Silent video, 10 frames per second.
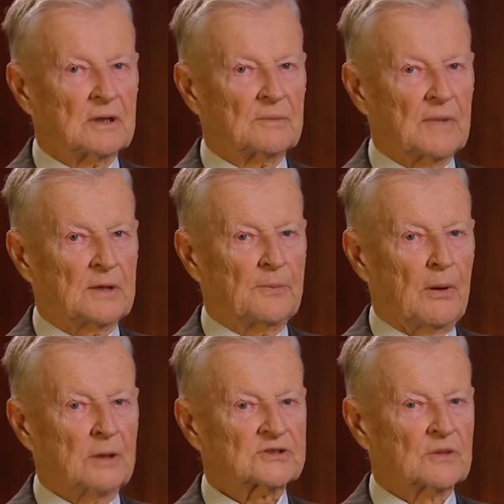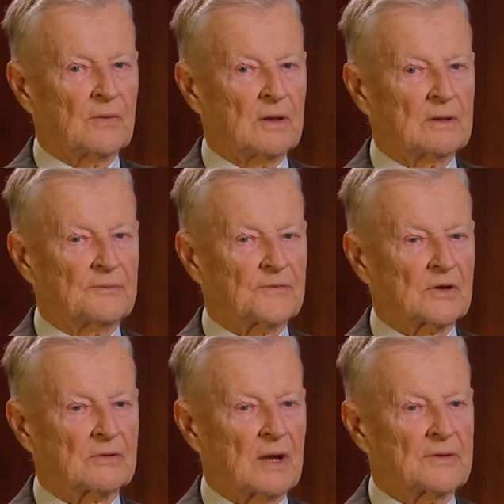made possible
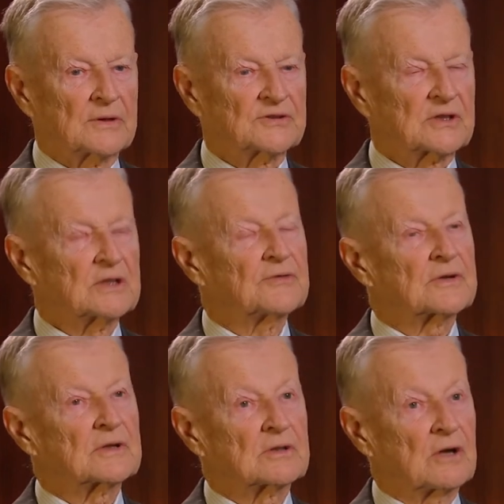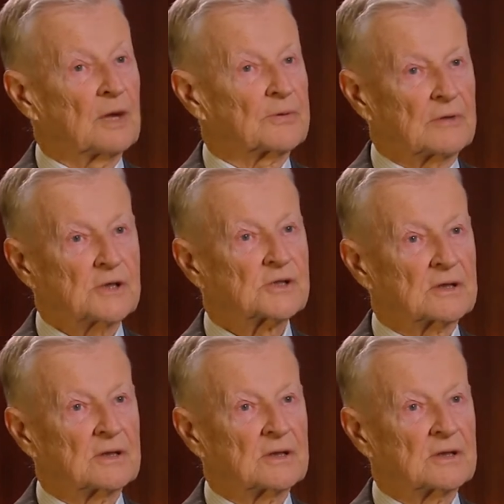rather significant cooperation